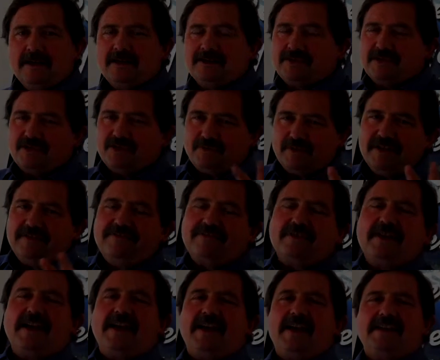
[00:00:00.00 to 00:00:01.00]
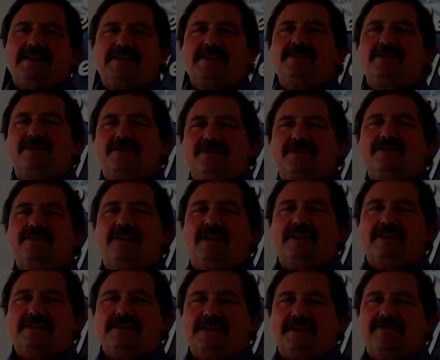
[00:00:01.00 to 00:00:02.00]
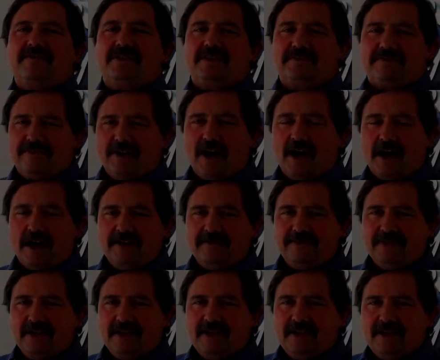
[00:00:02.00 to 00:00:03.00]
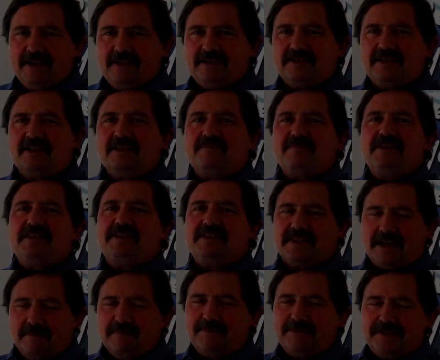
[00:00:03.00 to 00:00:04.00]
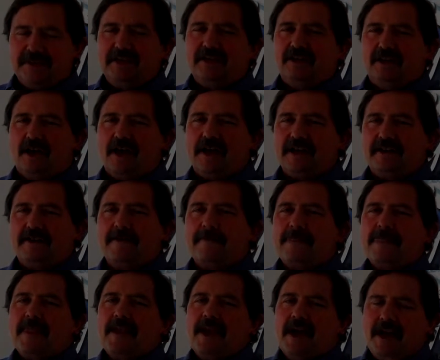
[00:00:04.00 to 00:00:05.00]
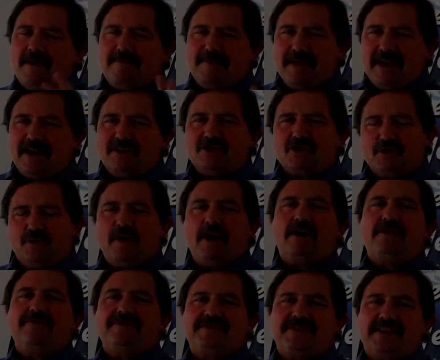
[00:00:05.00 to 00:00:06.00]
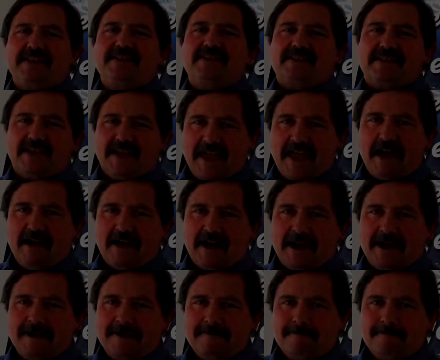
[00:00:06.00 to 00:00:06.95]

so 24 hours into $2.75 is going to be something like about 12 cents an hour.